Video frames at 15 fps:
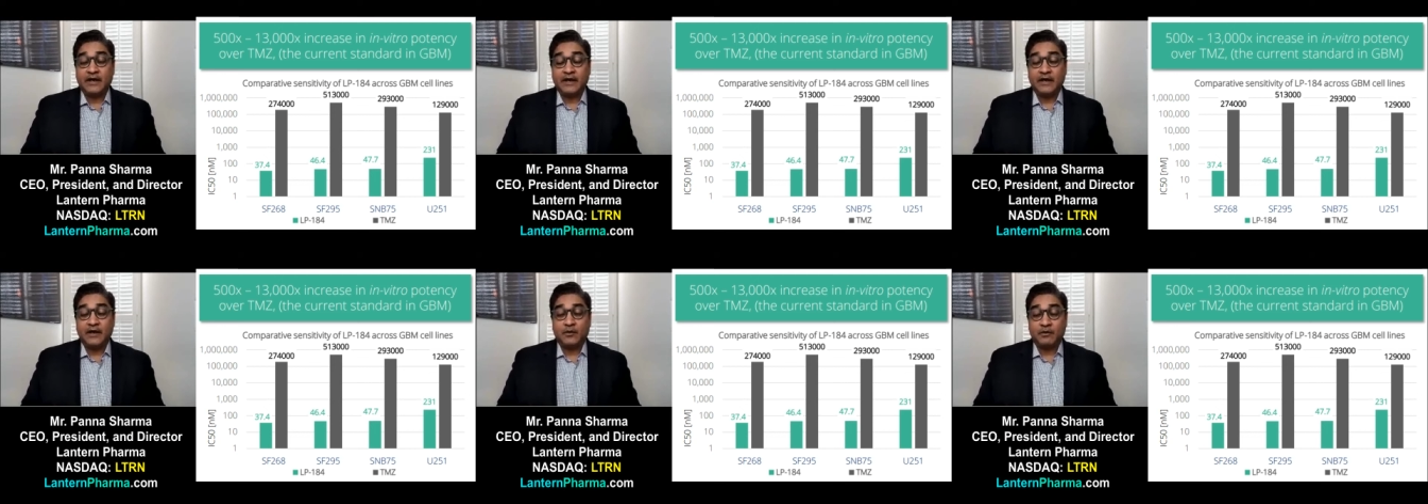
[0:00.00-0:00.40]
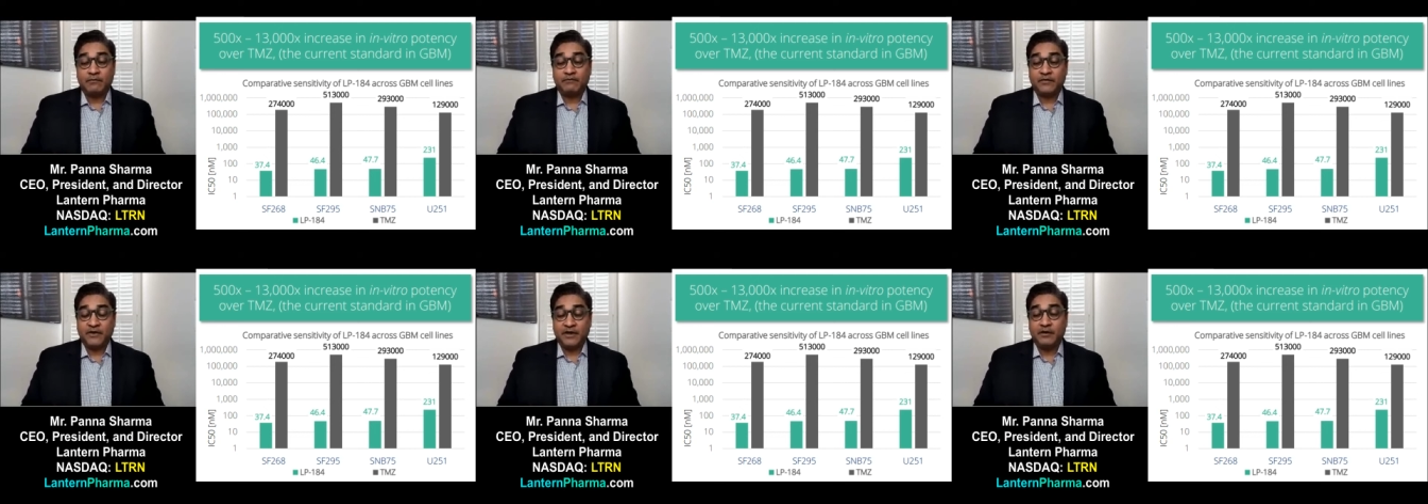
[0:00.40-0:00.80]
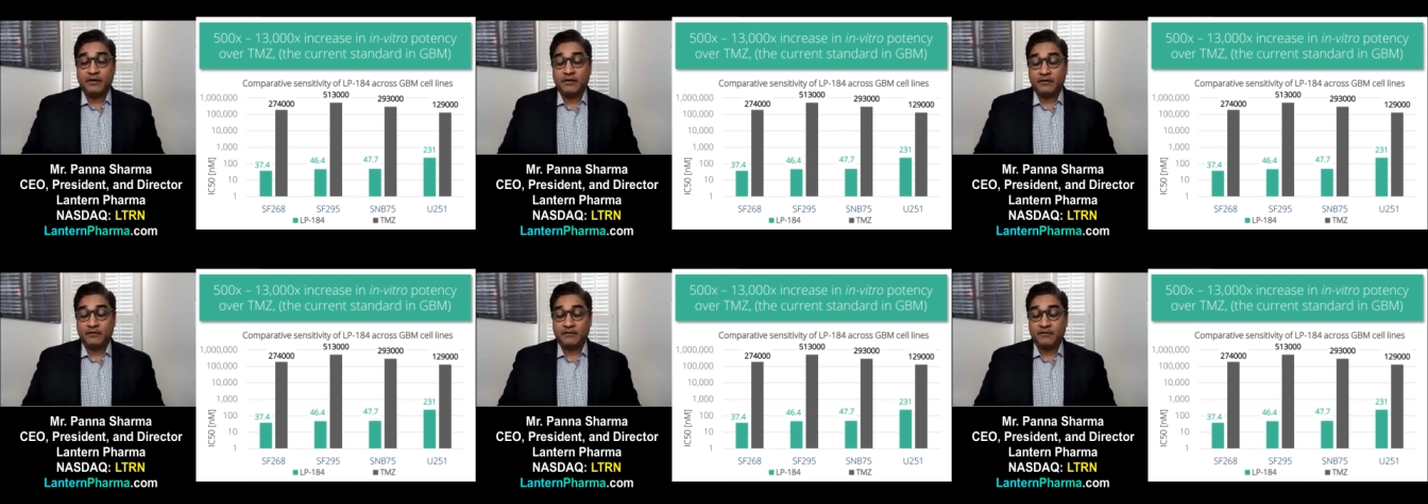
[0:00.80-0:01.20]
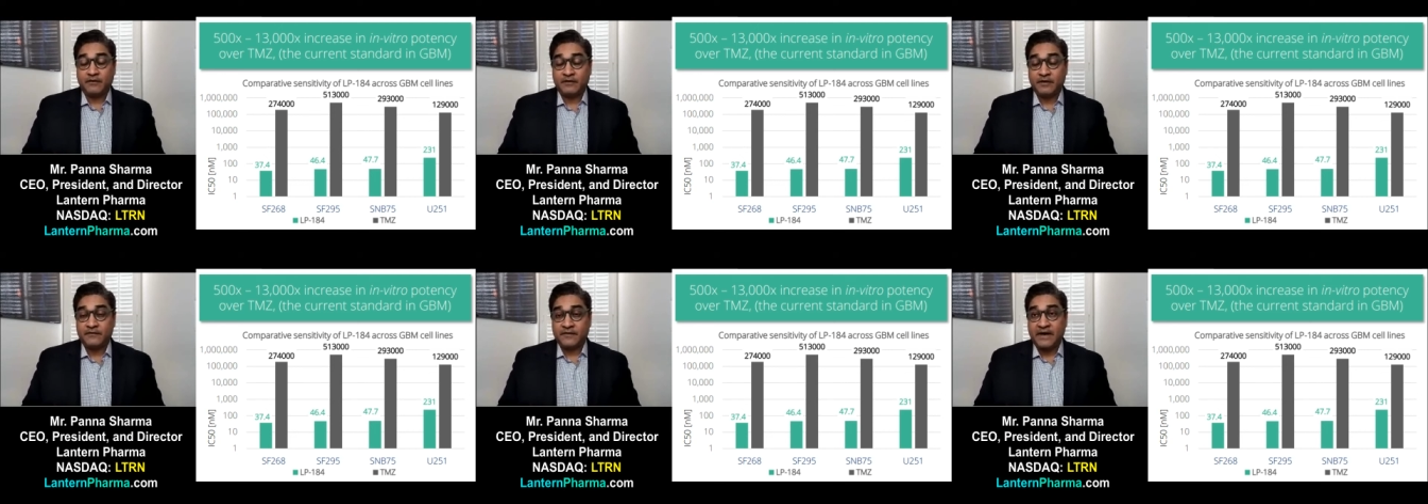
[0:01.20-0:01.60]
uh, we're near
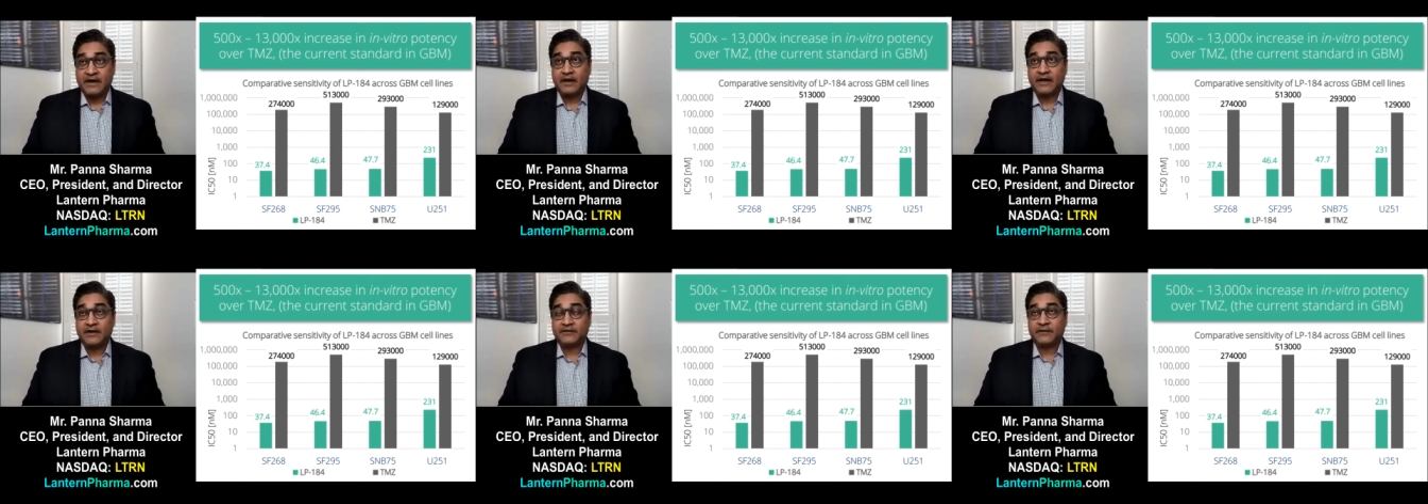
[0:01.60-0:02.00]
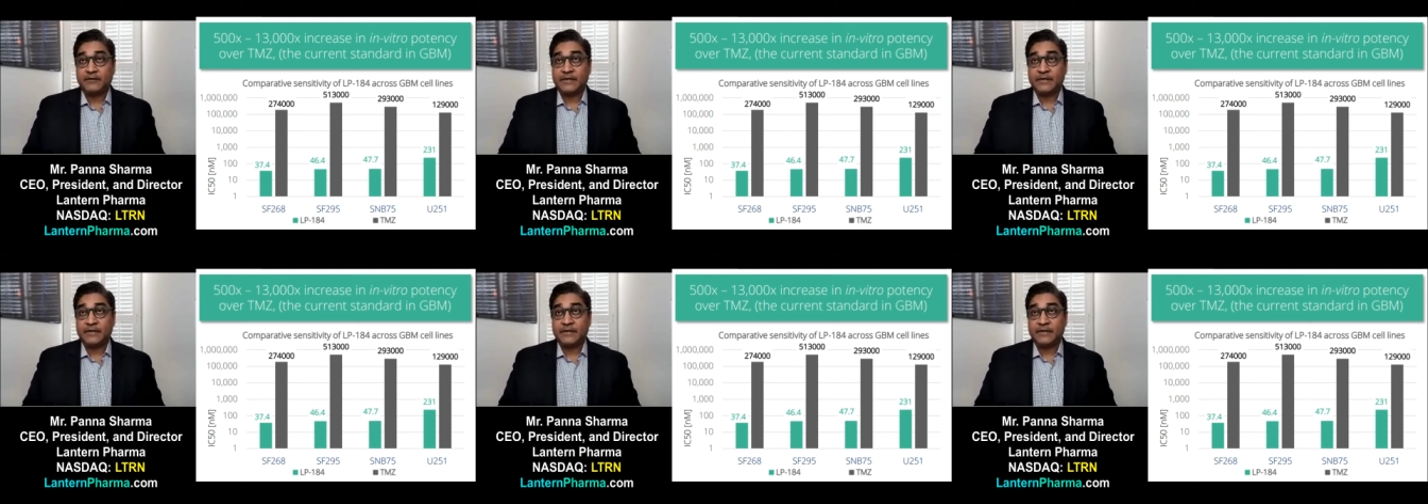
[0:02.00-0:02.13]
uh, finalizing the